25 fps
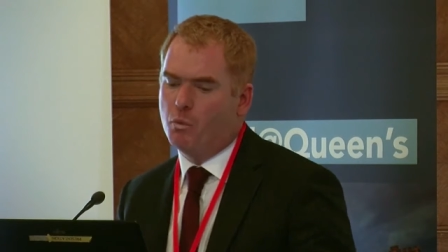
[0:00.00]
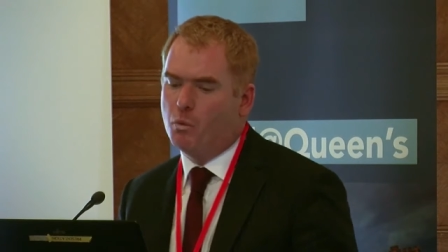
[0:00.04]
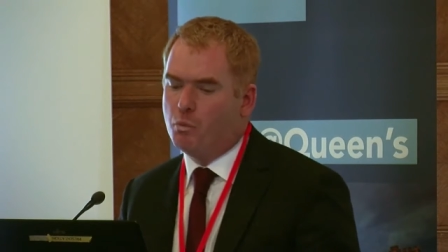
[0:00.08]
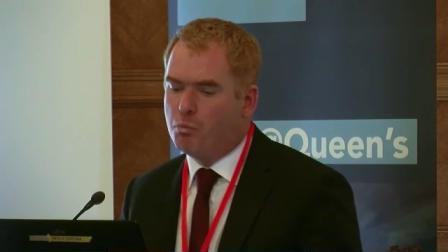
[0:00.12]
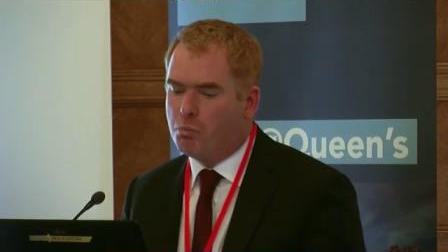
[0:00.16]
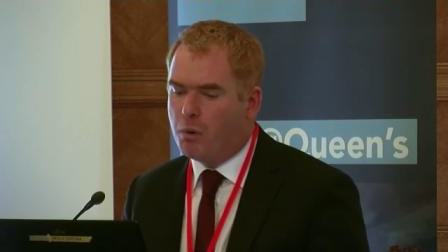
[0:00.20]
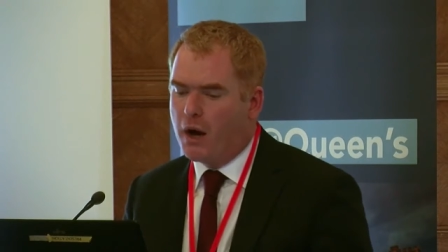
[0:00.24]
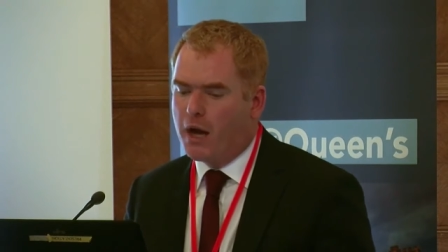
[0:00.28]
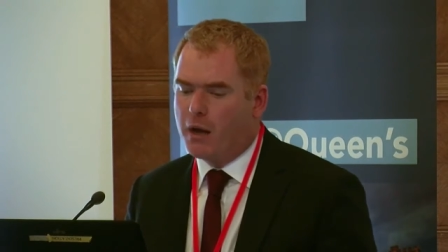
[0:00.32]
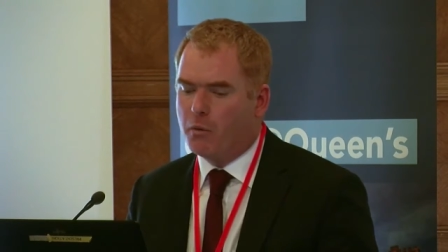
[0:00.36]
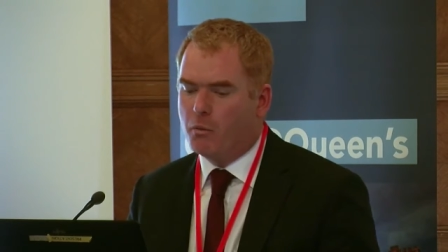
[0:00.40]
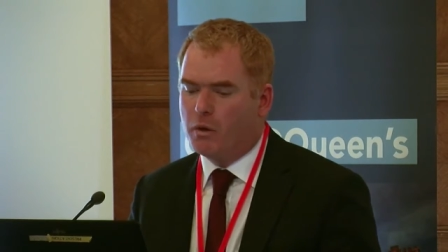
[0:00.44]

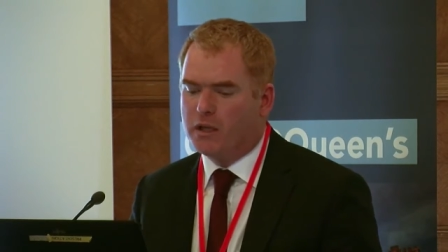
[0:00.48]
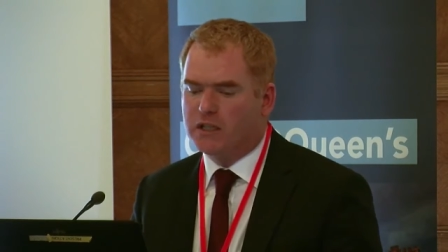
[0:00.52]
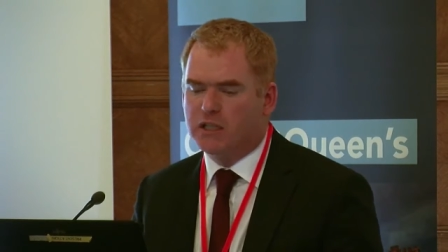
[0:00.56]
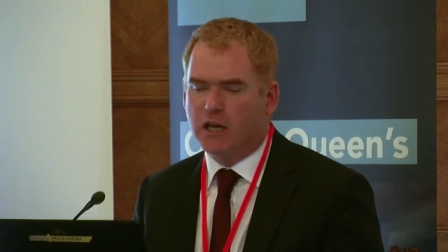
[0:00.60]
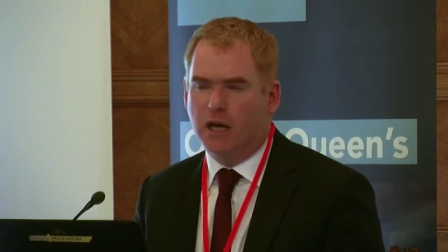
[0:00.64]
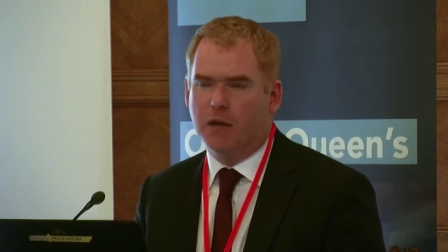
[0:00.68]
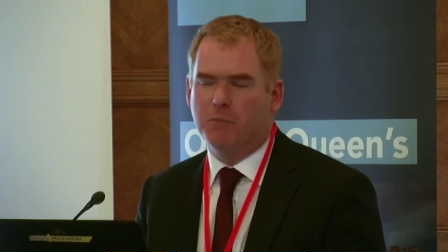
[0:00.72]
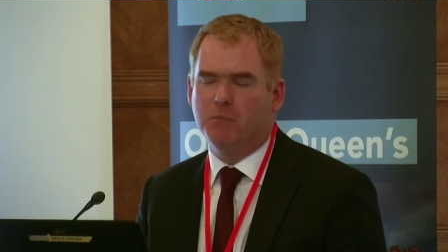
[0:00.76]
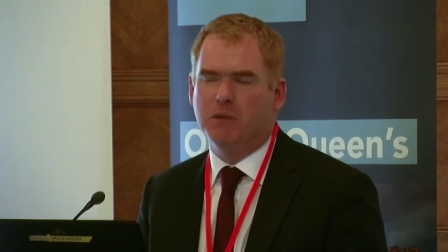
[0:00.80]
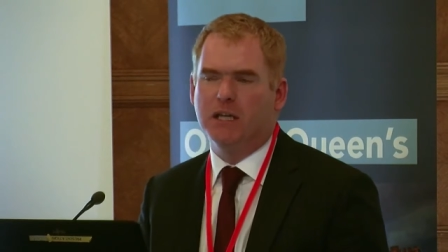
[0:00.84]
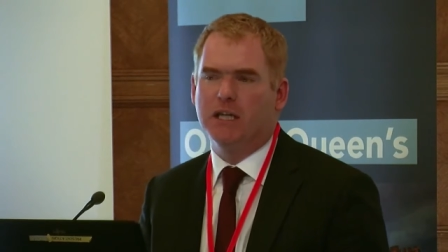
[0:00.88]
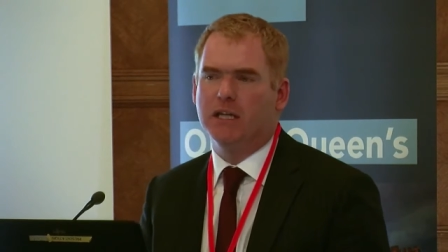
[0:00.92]
by which
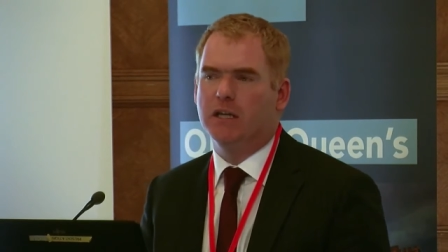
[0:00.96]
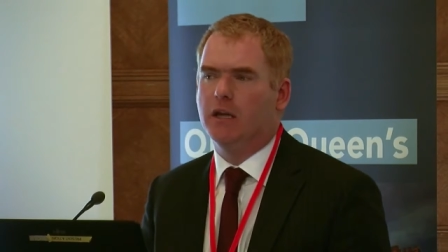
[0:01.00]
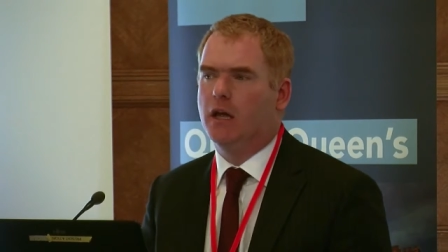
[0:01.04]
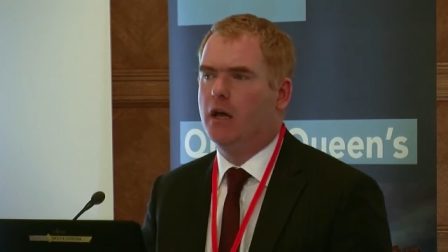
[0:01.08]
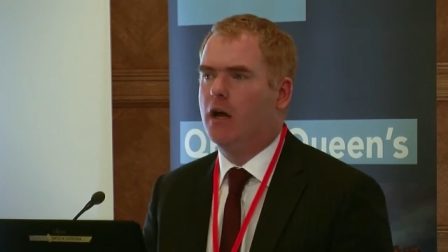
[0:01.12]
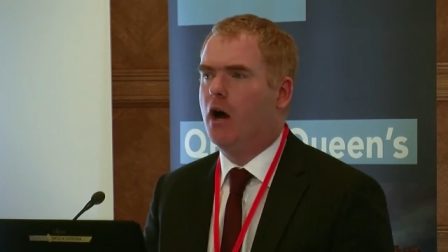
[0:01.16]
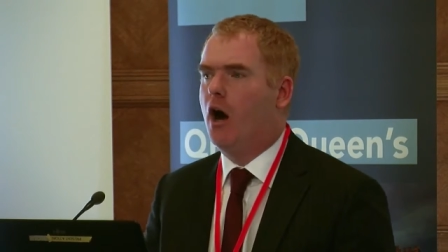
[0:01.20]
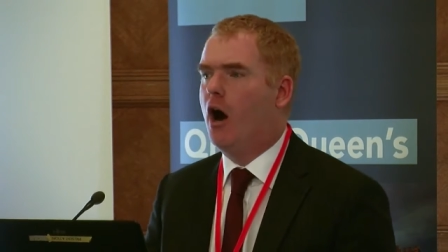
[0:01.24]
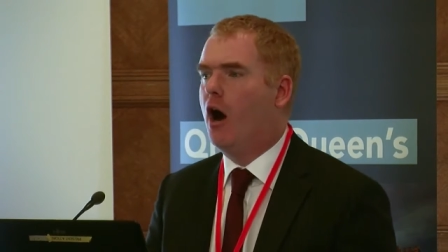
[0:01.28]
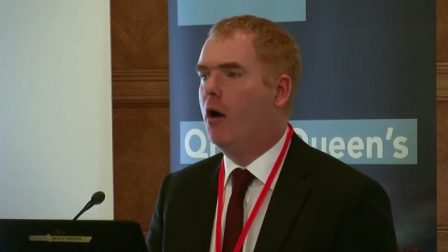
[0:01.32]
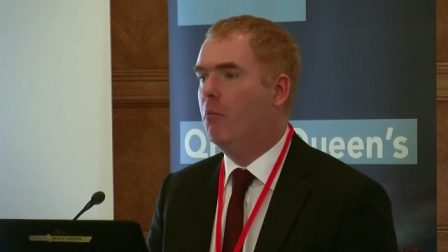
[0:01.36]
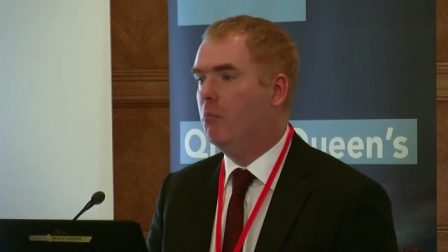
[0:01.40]
I mean
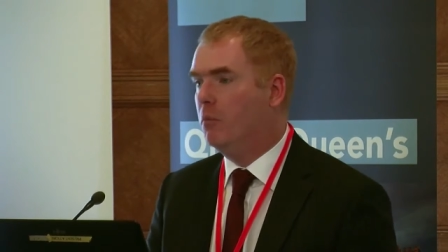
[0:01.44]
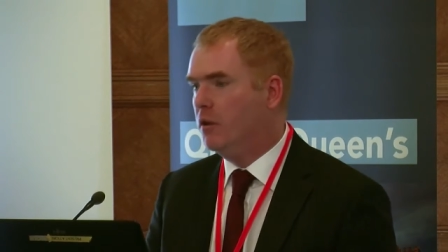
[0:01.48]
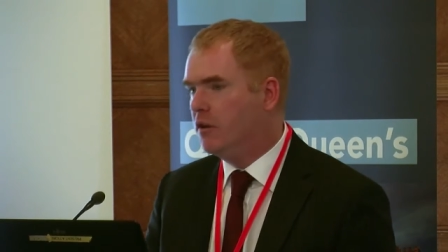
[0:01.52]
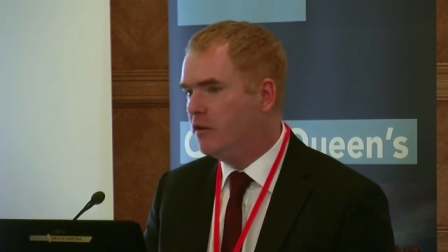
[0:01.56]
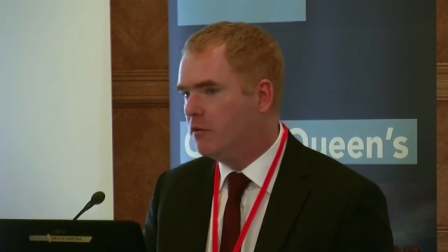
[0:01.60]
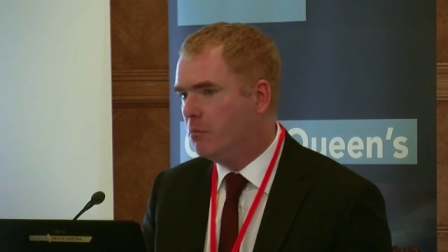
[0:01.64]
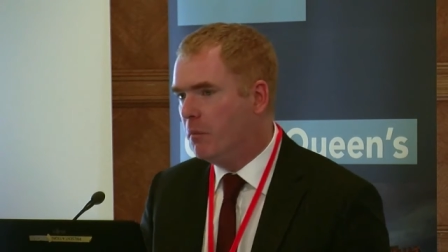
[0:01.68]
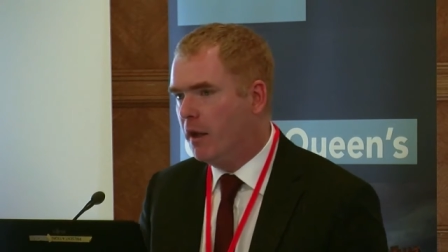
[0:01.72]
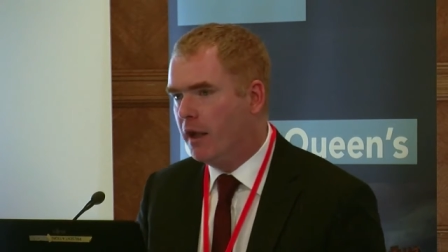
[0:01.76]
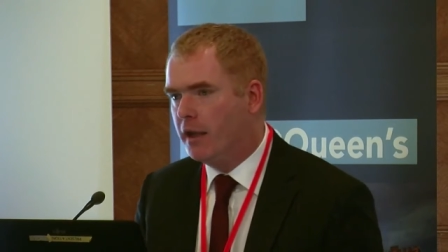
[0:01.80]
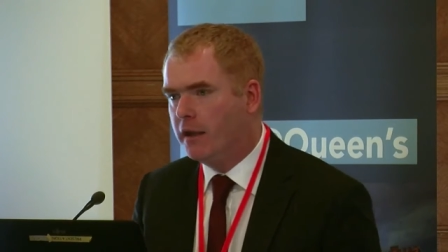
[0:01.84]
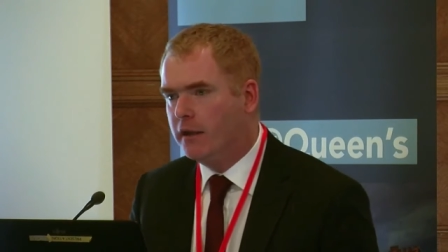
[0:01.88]

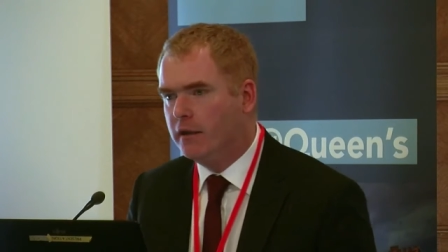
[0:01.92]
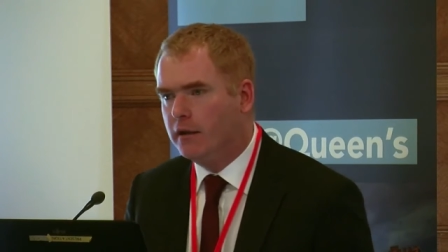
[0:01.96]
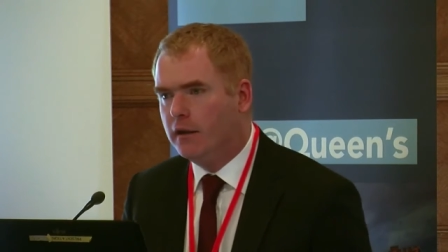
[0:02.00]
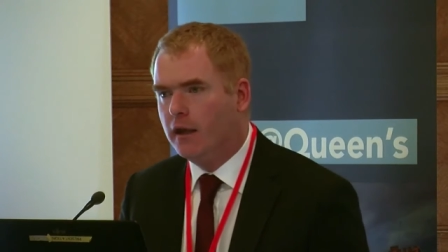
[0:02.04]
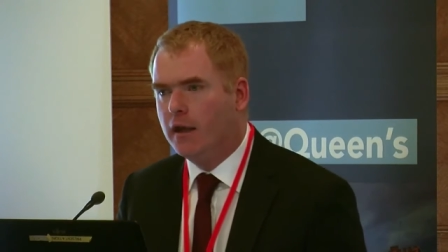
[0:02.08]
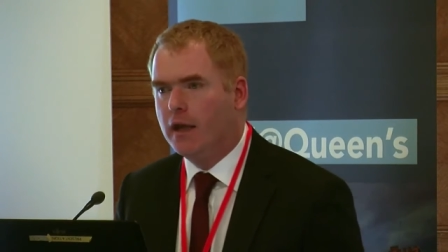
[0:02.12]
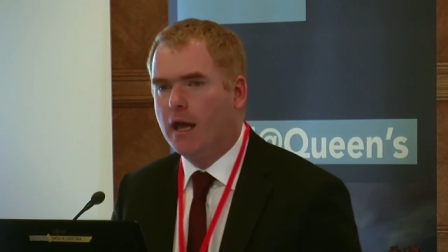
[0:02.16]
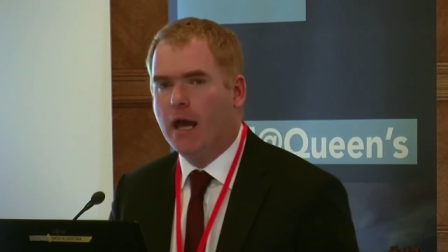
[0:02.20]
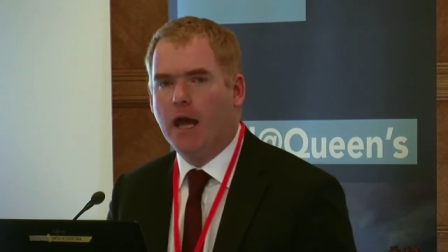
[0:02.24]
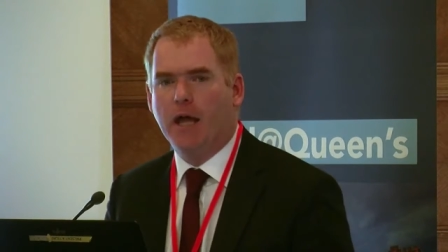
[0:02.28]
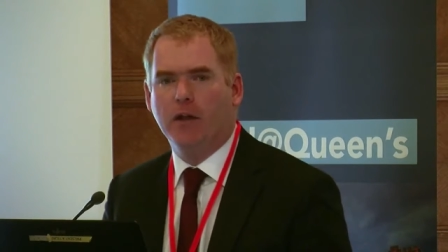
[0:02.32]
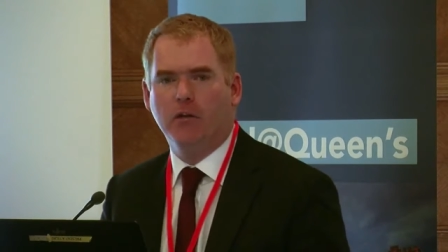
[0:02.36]
ombudsman
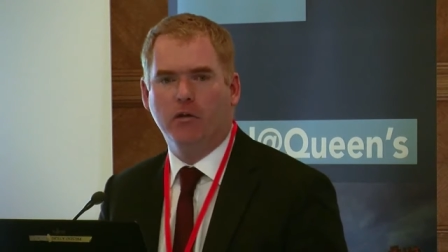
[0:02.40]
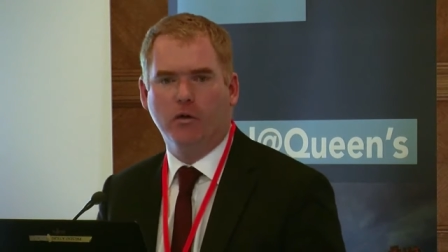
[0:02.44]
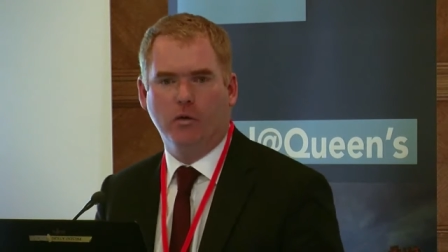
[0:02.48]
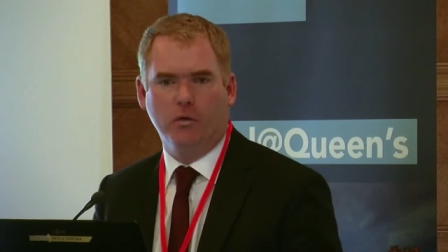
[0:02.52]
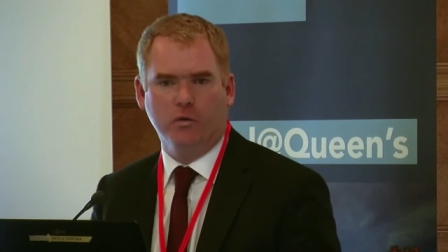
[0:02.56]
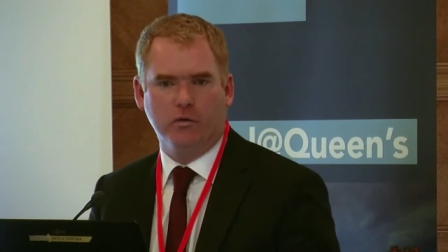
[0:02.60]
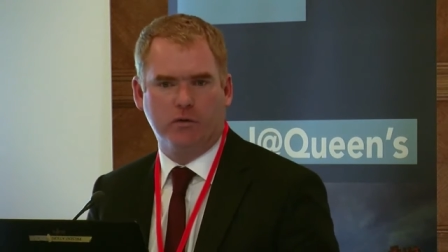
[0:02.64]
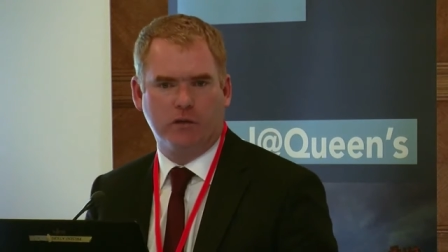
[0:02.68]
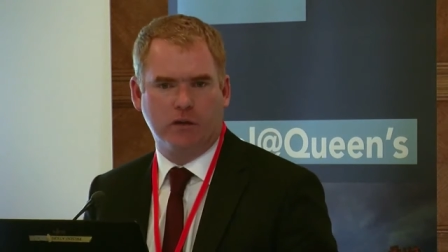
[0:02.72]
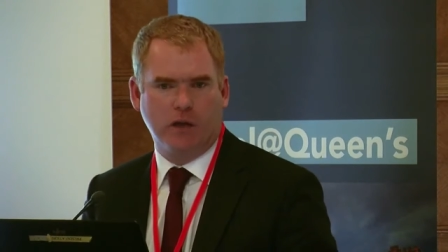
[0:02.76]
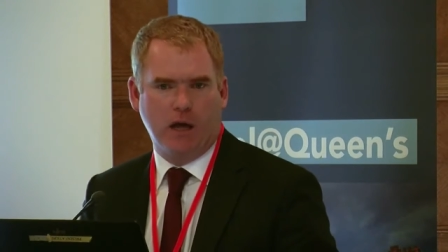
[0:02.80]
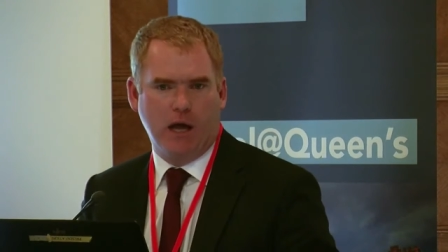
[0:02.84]
and
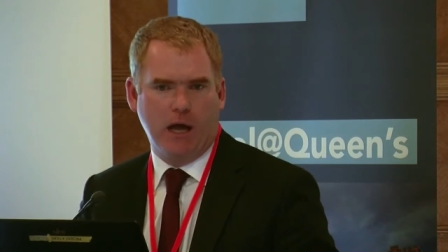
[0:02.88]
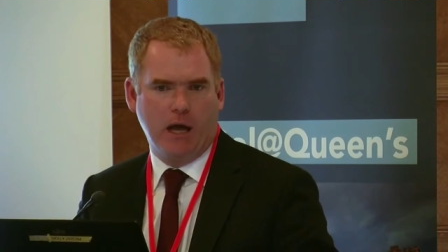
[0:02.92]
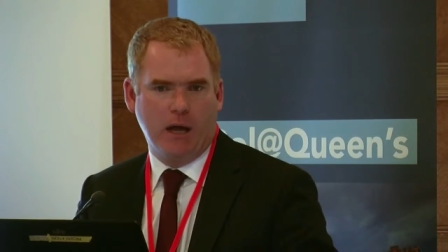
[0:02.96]
those